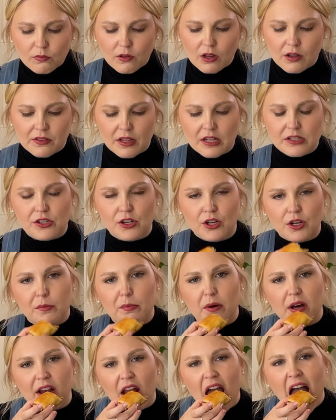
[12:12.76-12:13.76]
That's a good
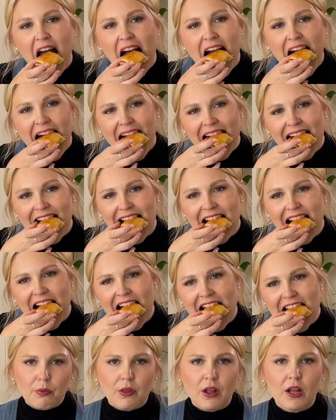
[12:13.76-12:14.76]
bun.
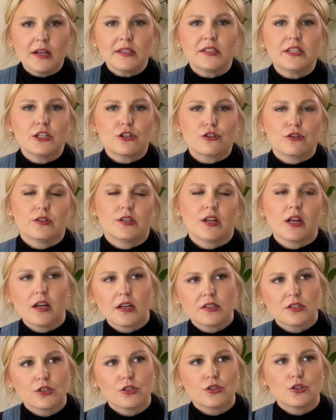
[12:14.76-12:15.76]
It's interesting
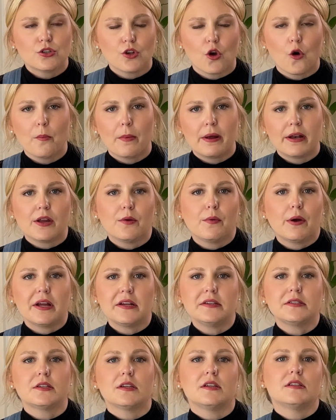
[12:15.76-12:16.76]
because in so many
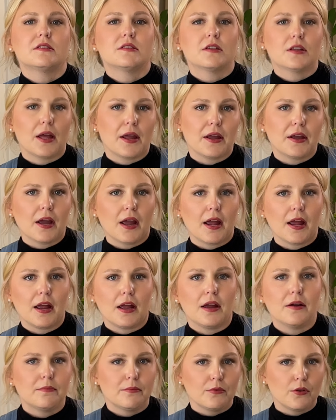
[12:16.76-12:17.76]
ways, it's like
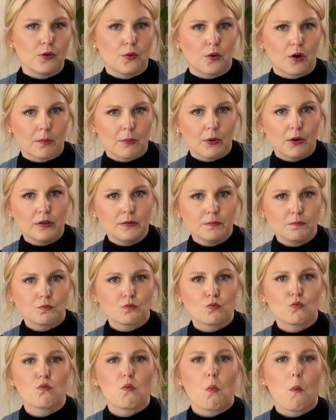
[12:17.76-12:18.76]
a normal
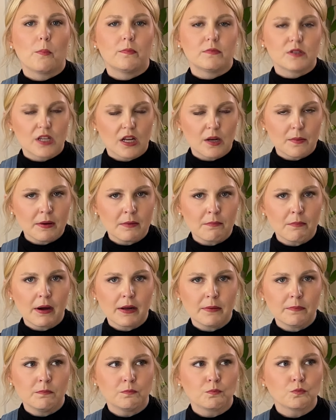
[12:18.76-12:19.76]
cinnamon
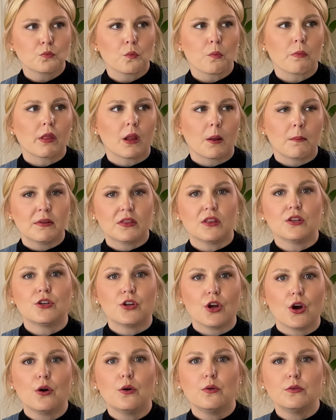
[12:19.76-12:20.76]
bun, but the
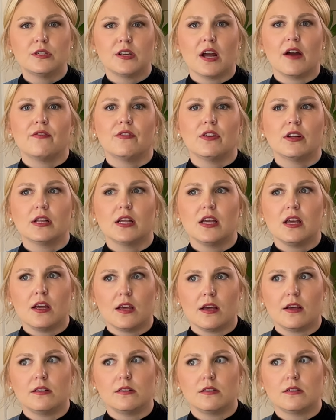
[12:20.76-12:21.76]
dough definitely
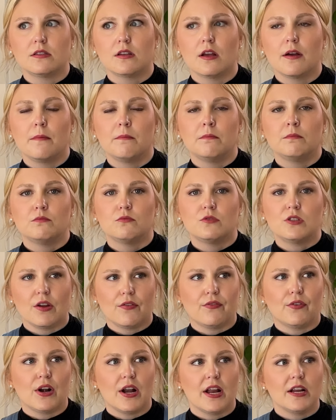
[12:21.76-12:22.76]
is
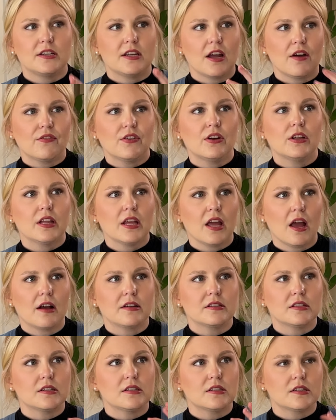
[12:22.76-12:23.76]
different. It definitely
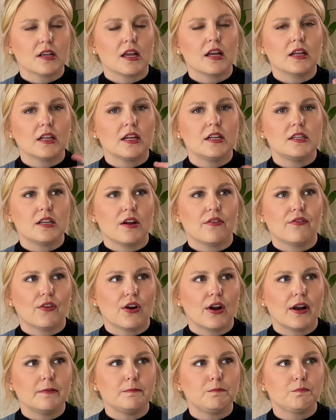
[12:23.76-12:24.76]
has a slightly
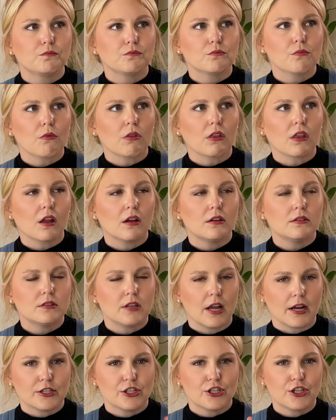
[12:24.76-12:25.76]
different
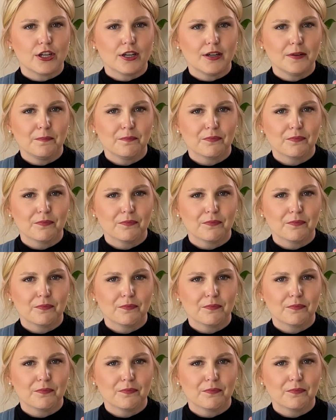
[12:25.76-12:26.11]
texture,